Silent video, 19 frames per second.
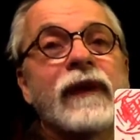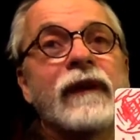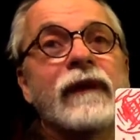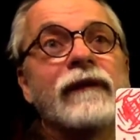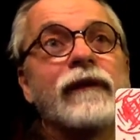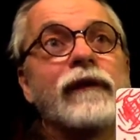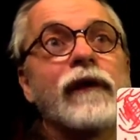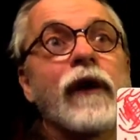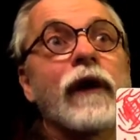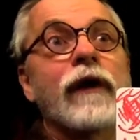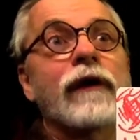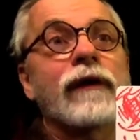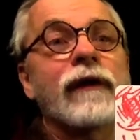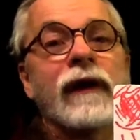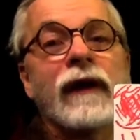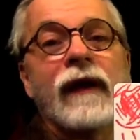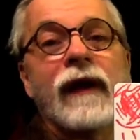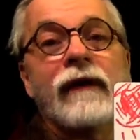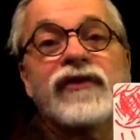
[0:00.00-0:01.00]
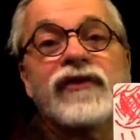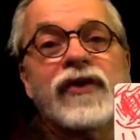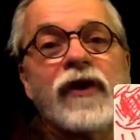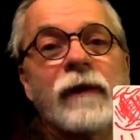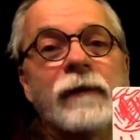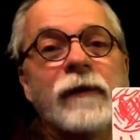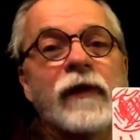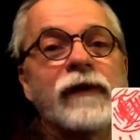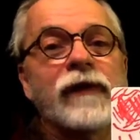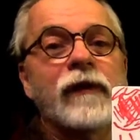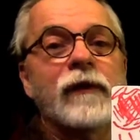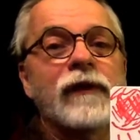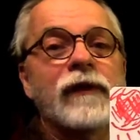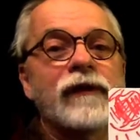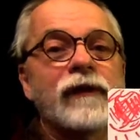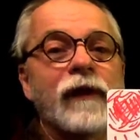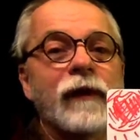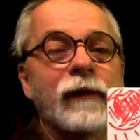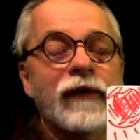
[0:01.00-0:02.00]
dark F sharp note that we
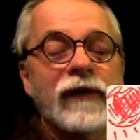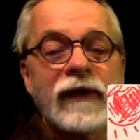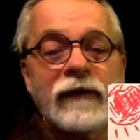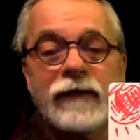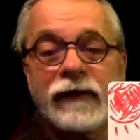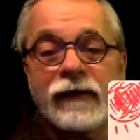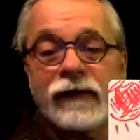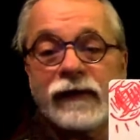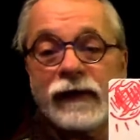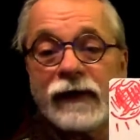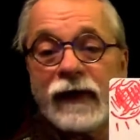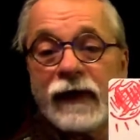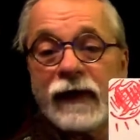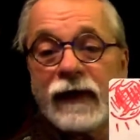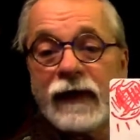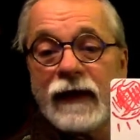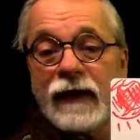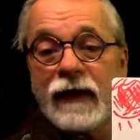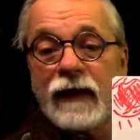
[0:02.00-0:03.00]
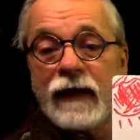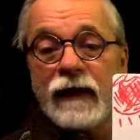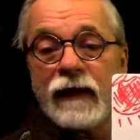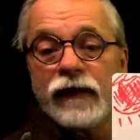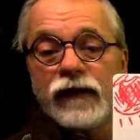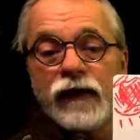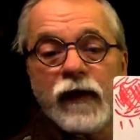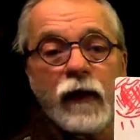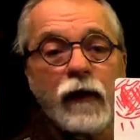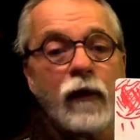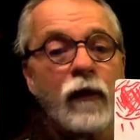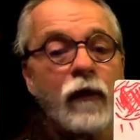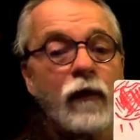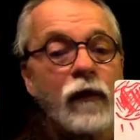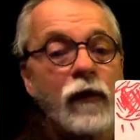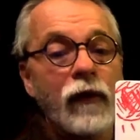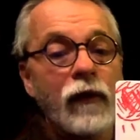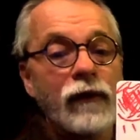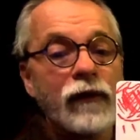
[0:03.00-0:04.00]
saw previously. So
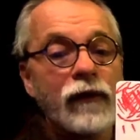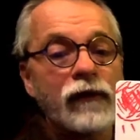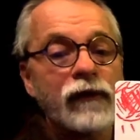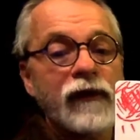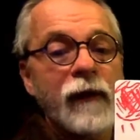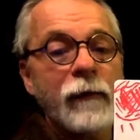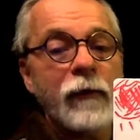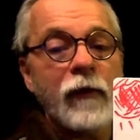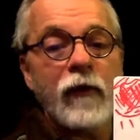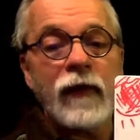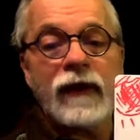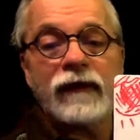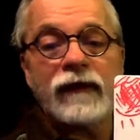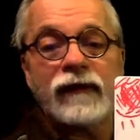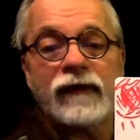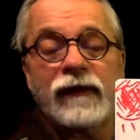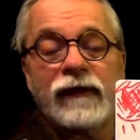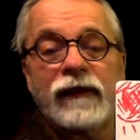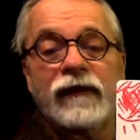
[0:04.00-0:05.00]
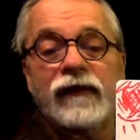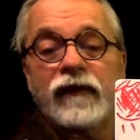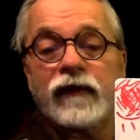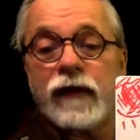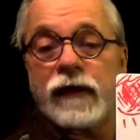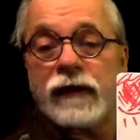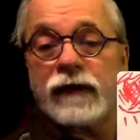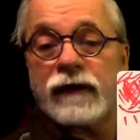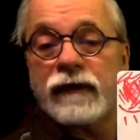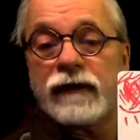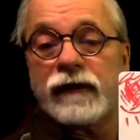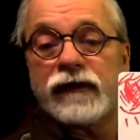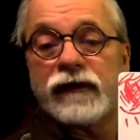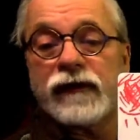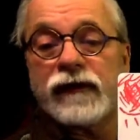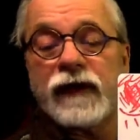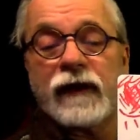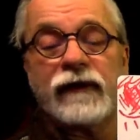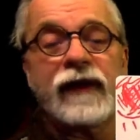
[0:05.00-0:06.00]
there's a couple ways to construct this
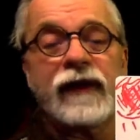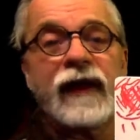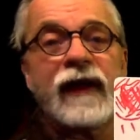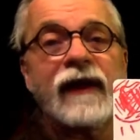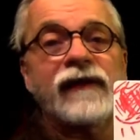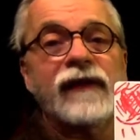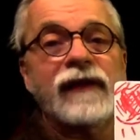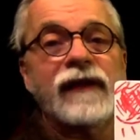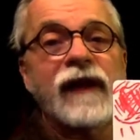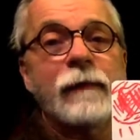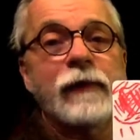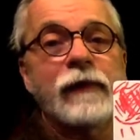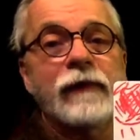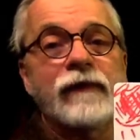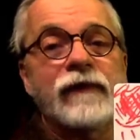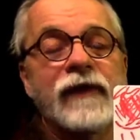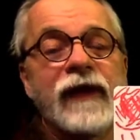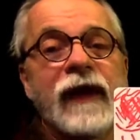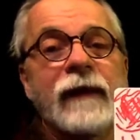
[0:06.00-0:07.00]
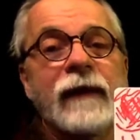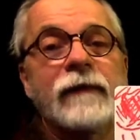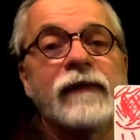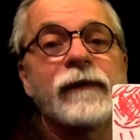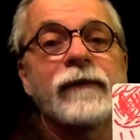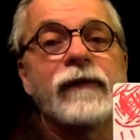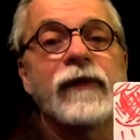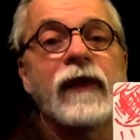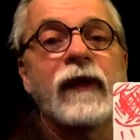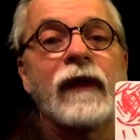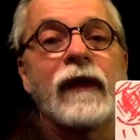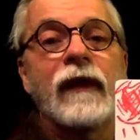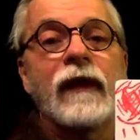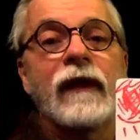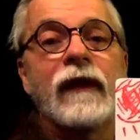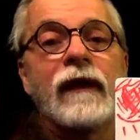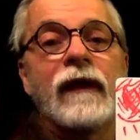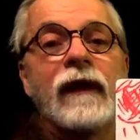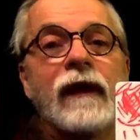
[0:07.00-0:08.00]
scale, and it has a couple of names.
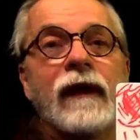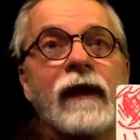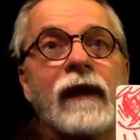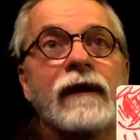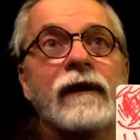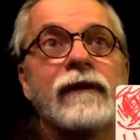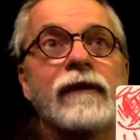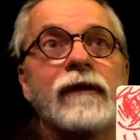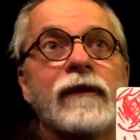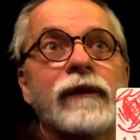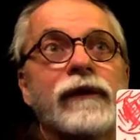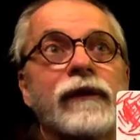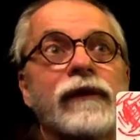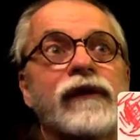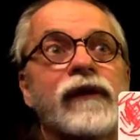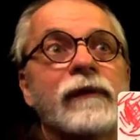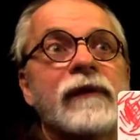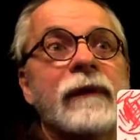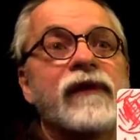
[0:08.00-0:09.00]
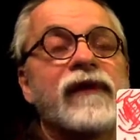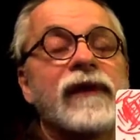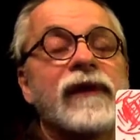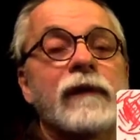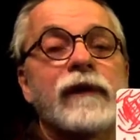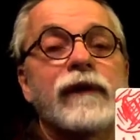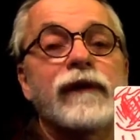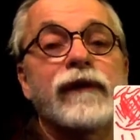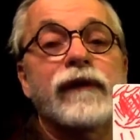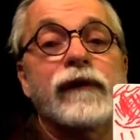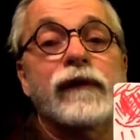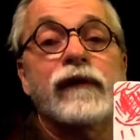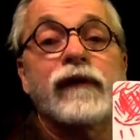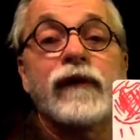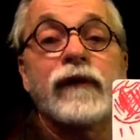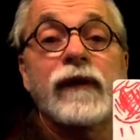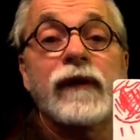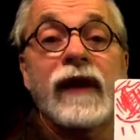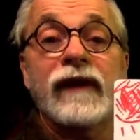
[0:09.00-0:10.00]
You will sometimes see it referred
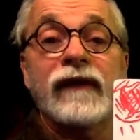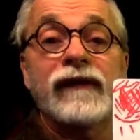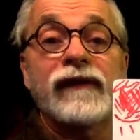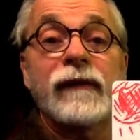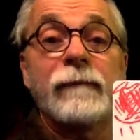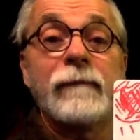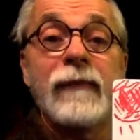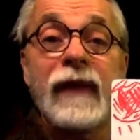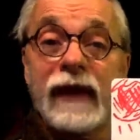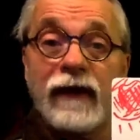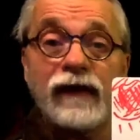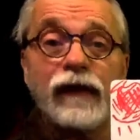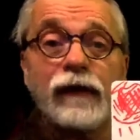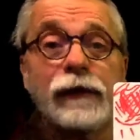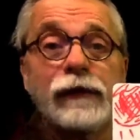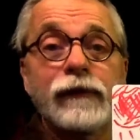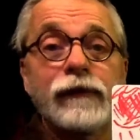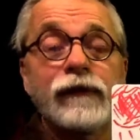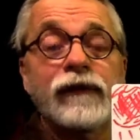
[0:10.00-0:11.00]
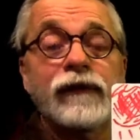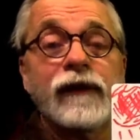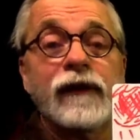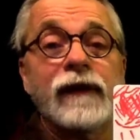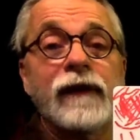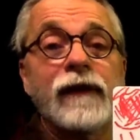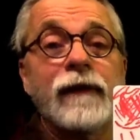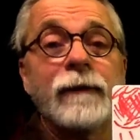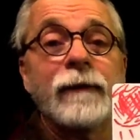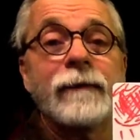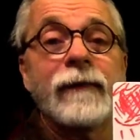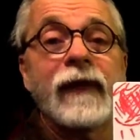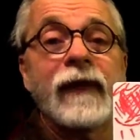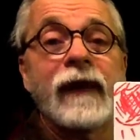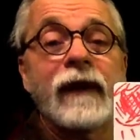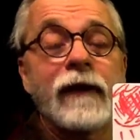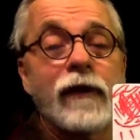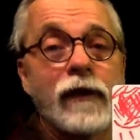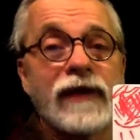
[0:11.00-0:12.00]
to as the major blues scale,
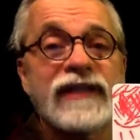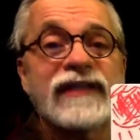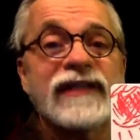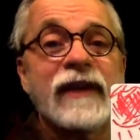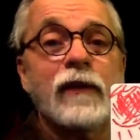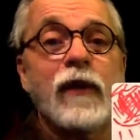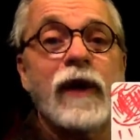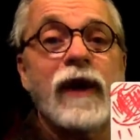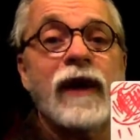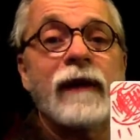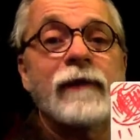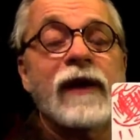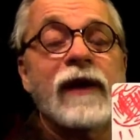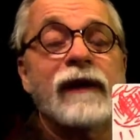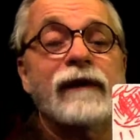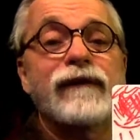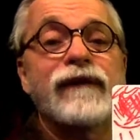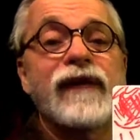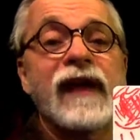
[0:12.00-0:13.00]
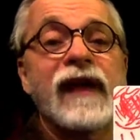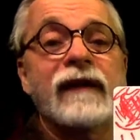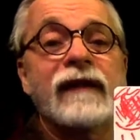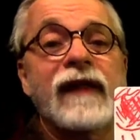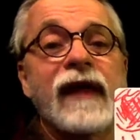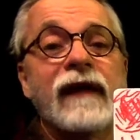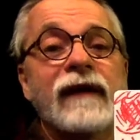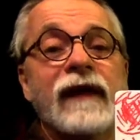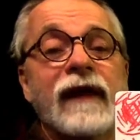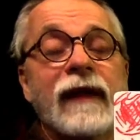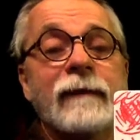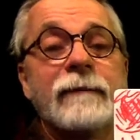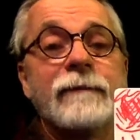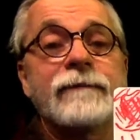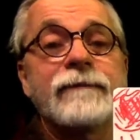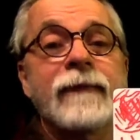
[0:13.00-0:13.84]
and I already said why I'm not a fan of that name.